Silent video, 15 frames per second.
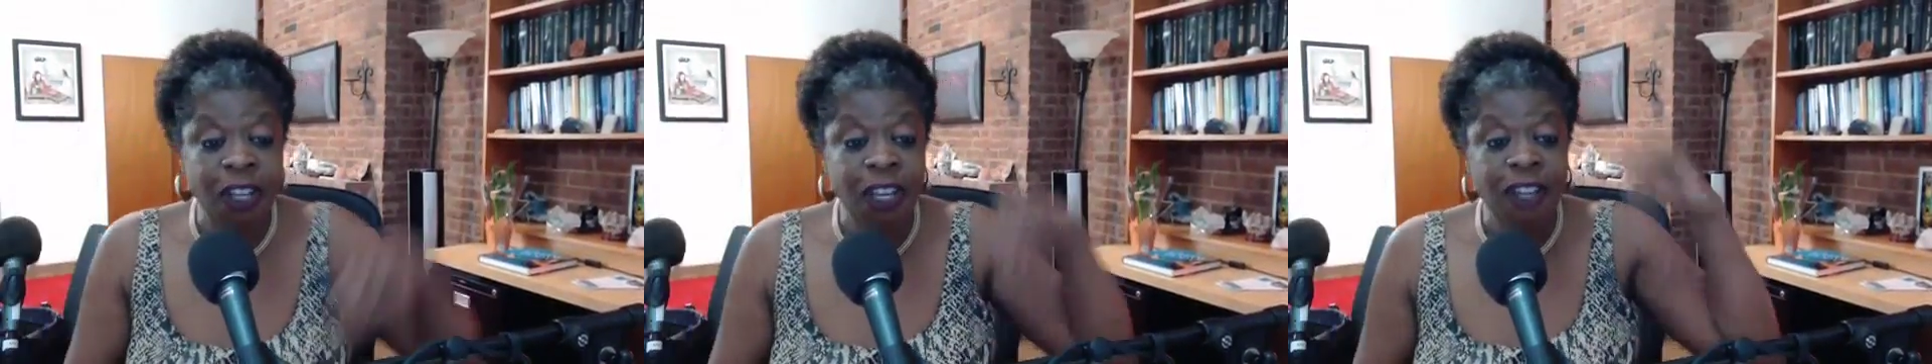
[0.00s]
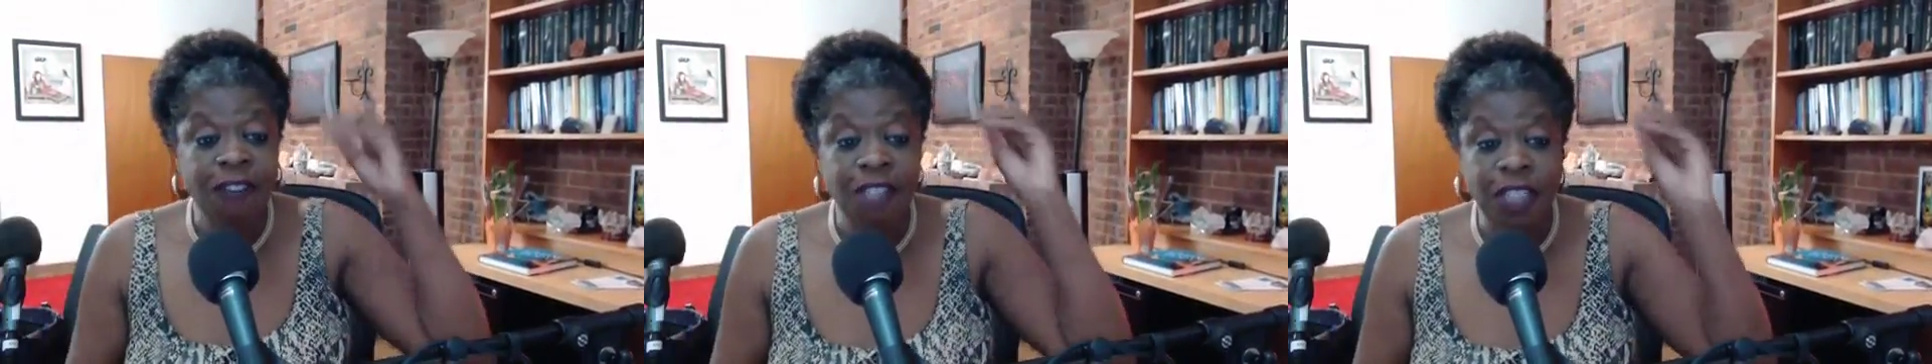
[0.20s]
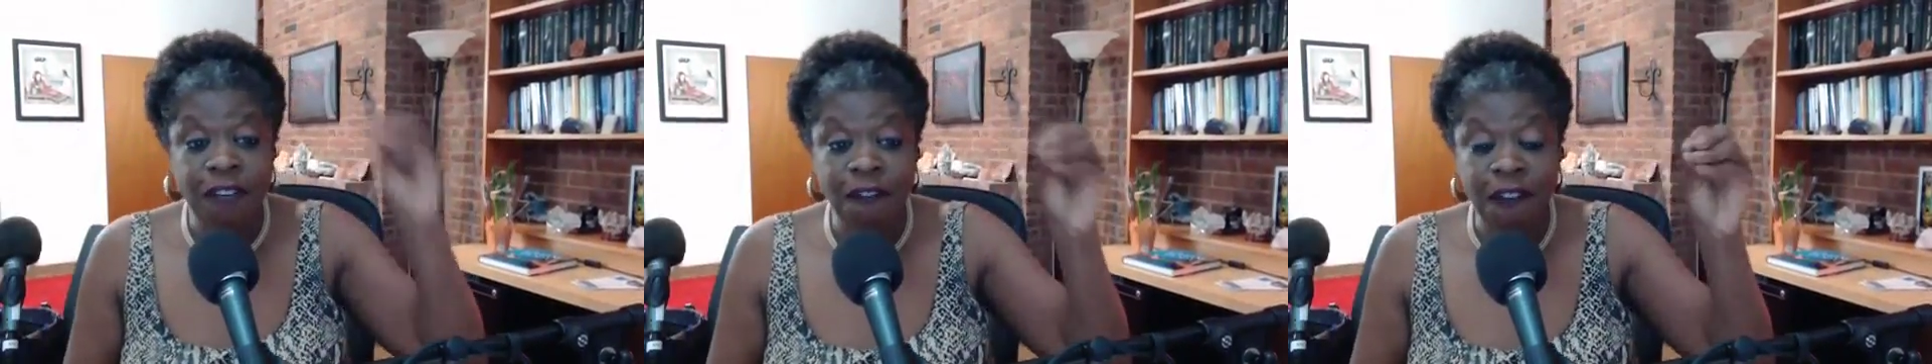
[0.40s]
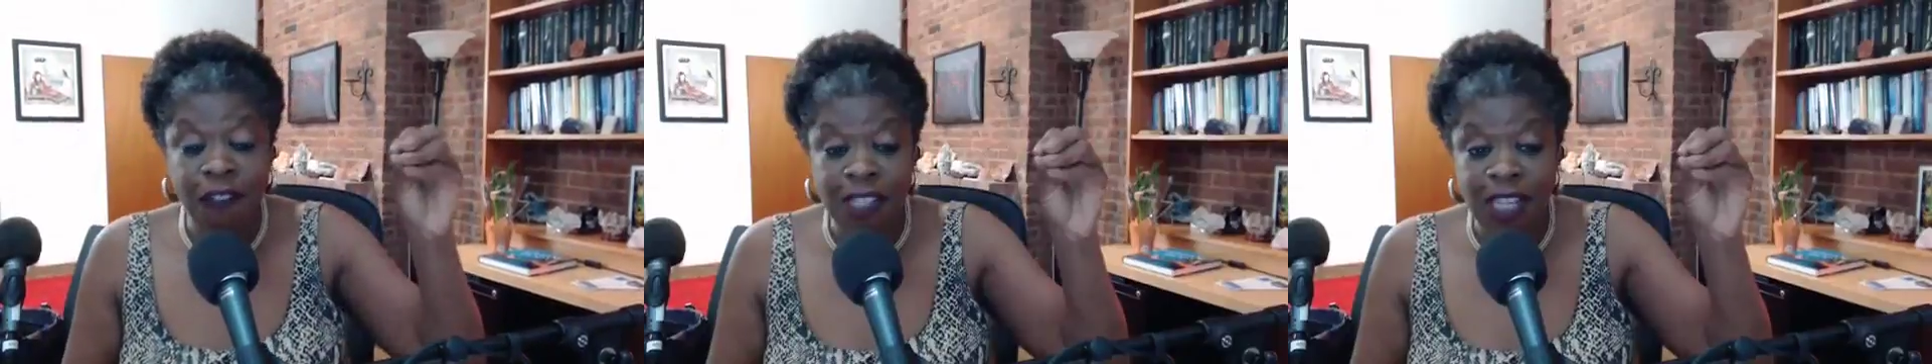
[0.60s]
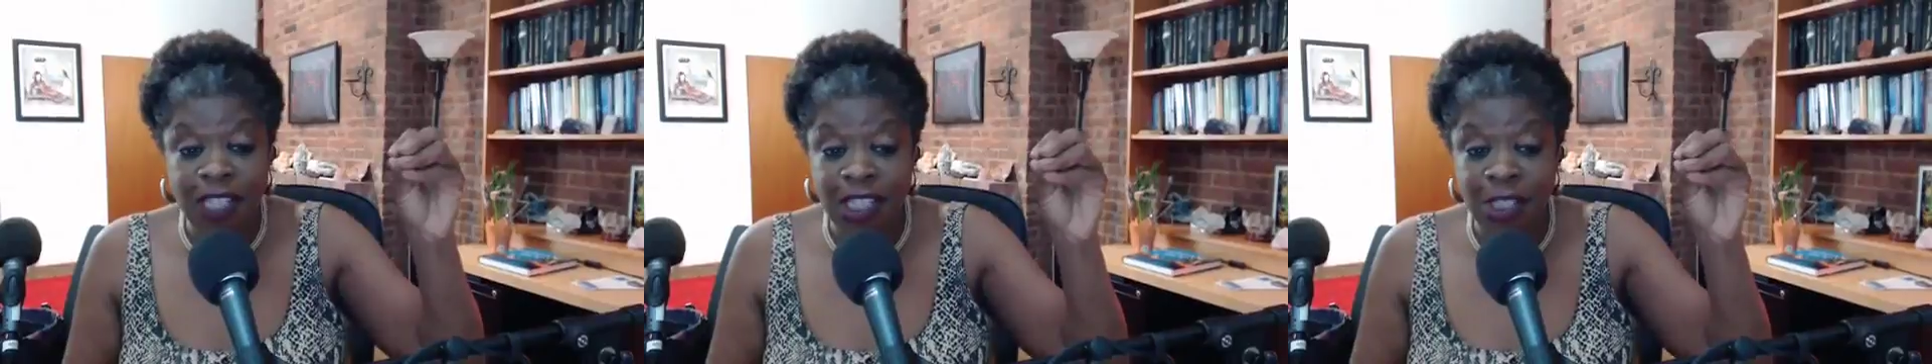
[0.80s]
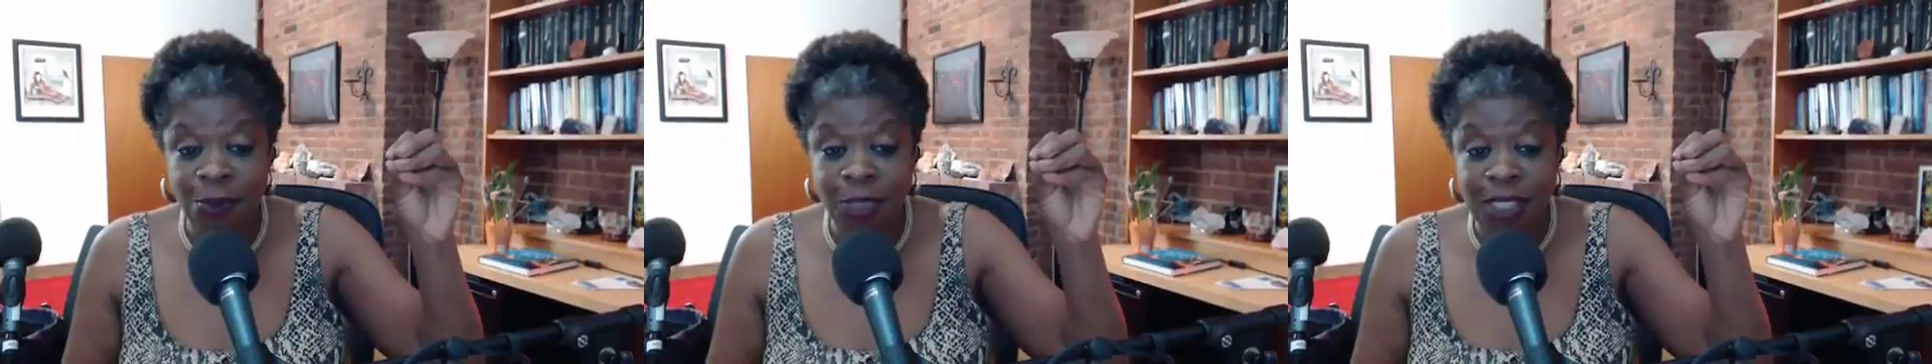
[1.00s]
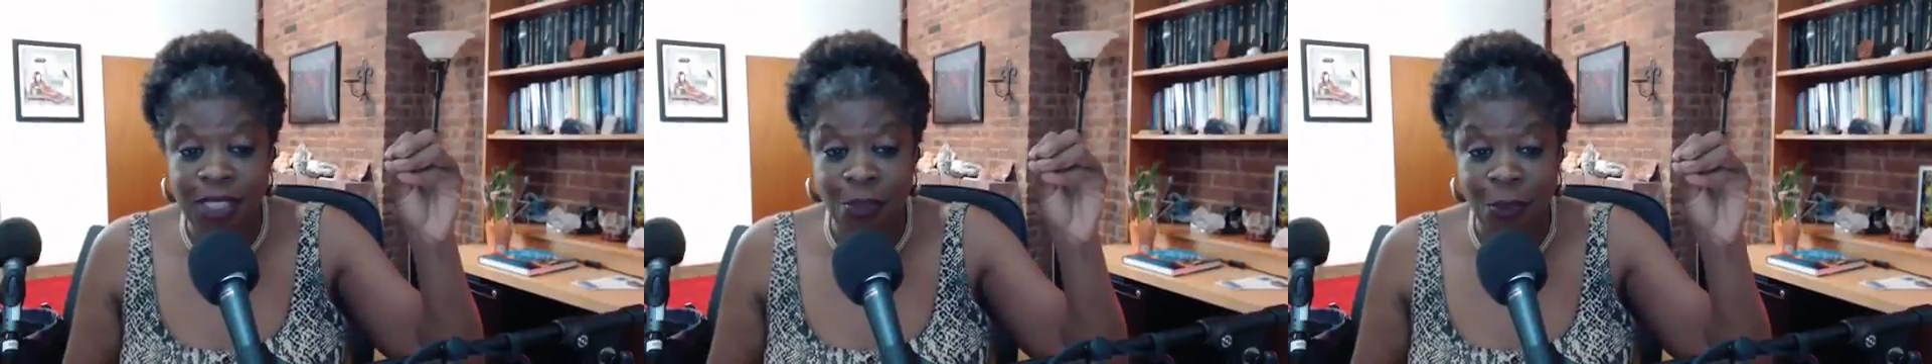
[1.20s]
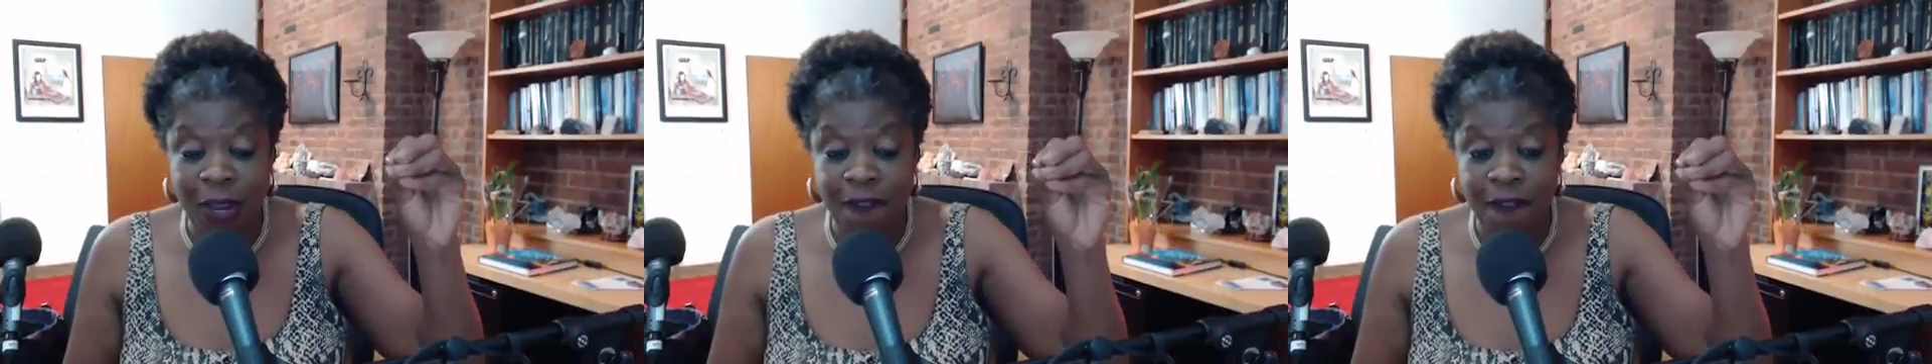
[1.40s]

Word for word: if she feels like she wants to wait